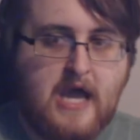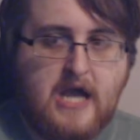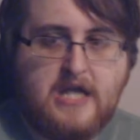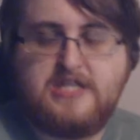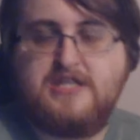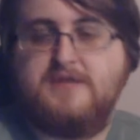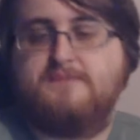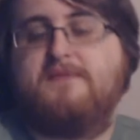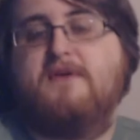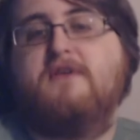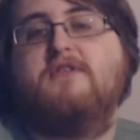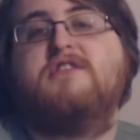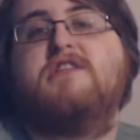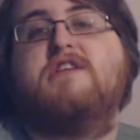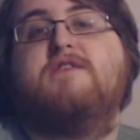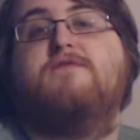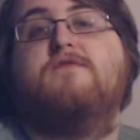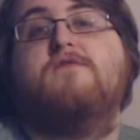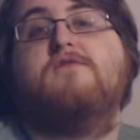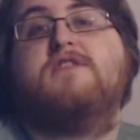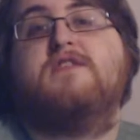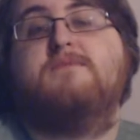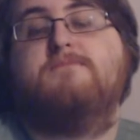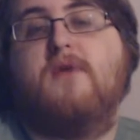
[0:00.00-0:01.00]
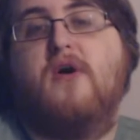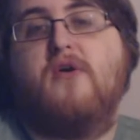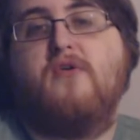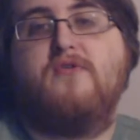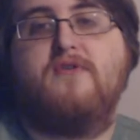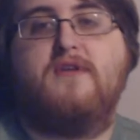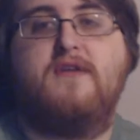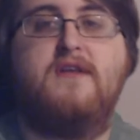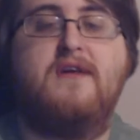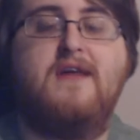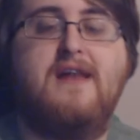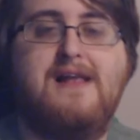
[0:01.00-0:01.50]
I suppose if we were to
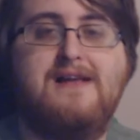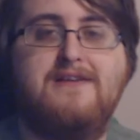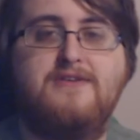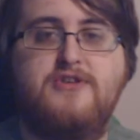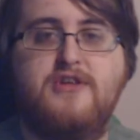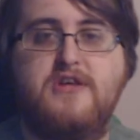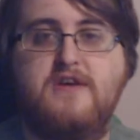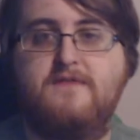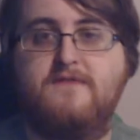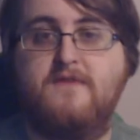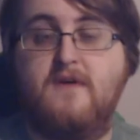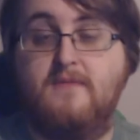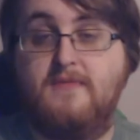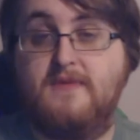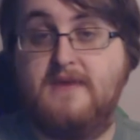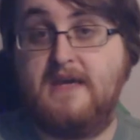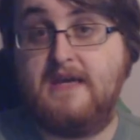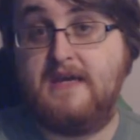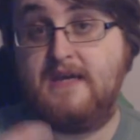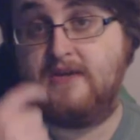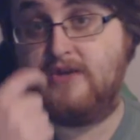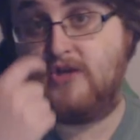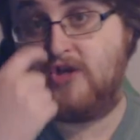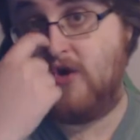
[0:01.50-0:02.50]
borrow an analogy from the